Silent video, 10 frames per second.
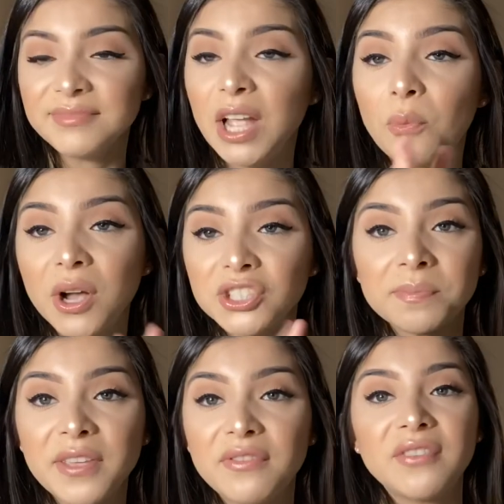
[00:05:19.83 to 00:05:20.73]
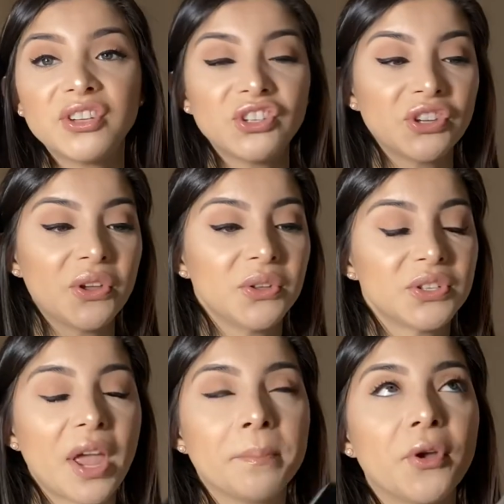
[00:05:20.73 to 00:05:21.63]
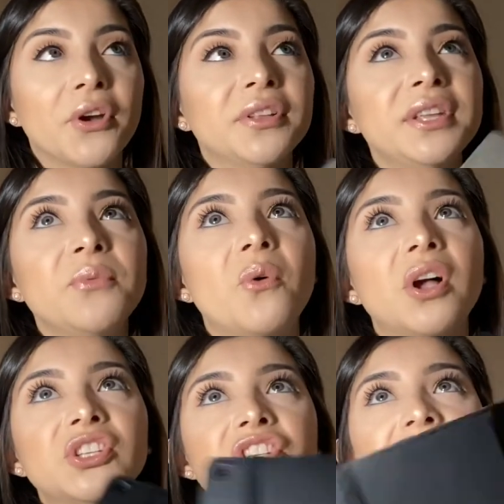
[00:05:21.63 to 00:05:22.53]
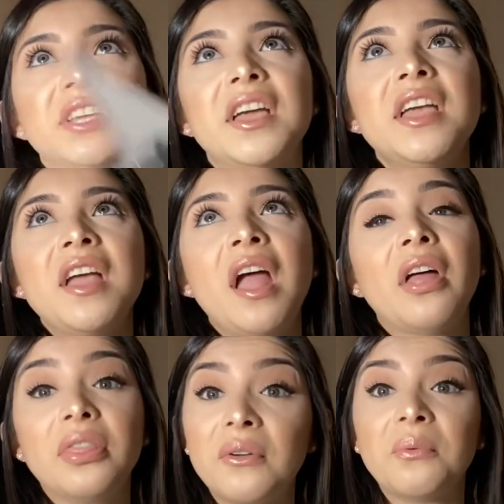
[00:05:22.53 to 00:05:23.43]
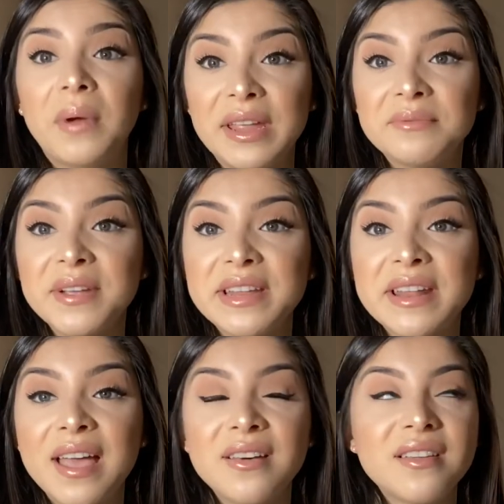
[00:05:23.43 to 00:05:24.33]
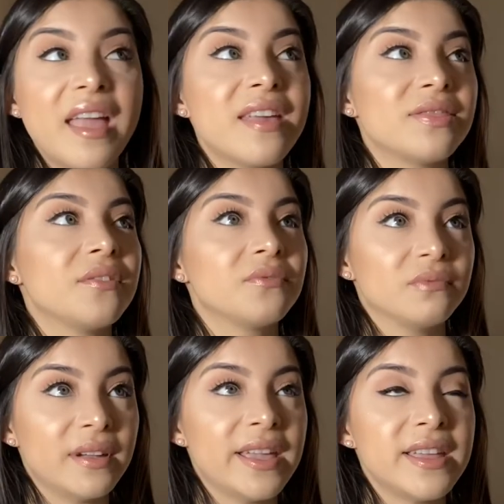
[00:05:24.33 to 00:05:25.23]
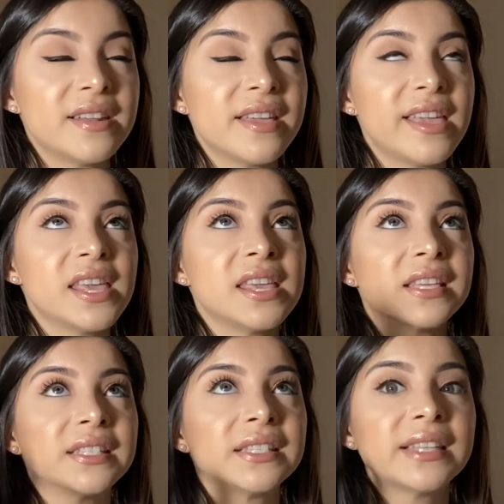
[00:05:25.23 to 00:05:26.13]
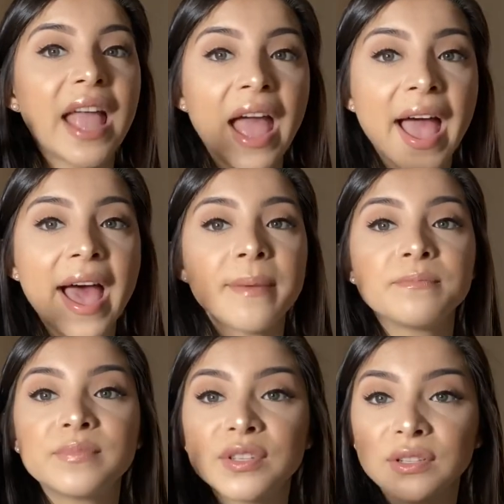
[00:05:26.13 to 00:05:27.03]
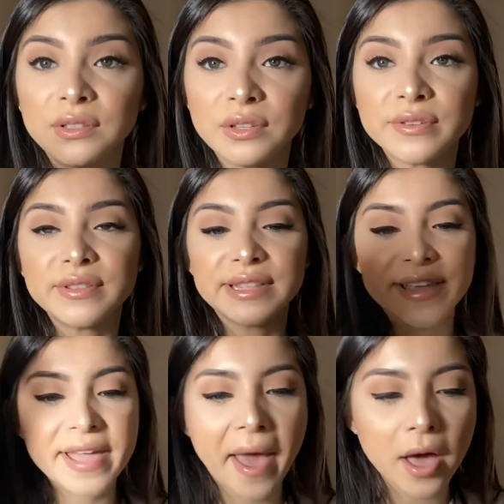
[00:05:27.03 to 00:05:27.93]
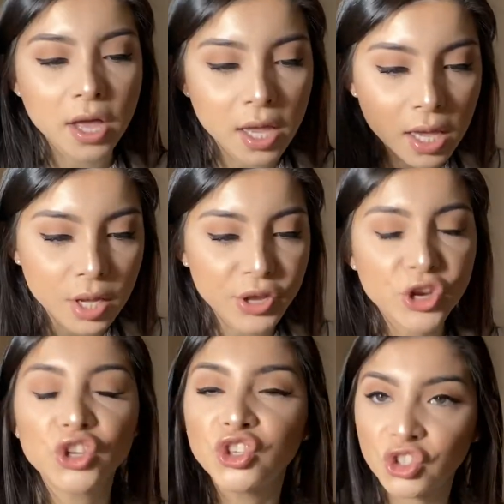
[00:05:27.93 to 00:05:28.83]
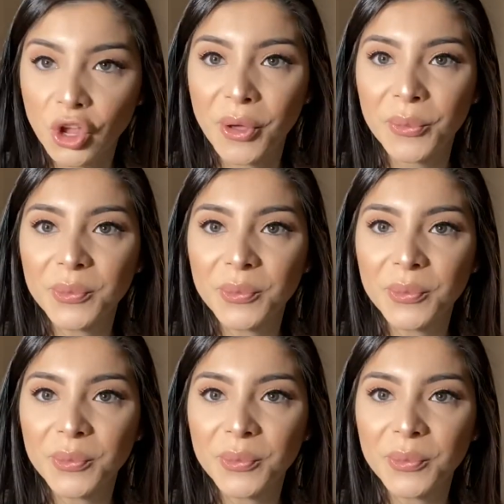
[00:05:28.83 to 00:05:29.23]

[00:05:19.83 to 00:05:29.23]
watch my favorite shows. I'm currently watching The Rain right now and The Rain is absolutely a good show.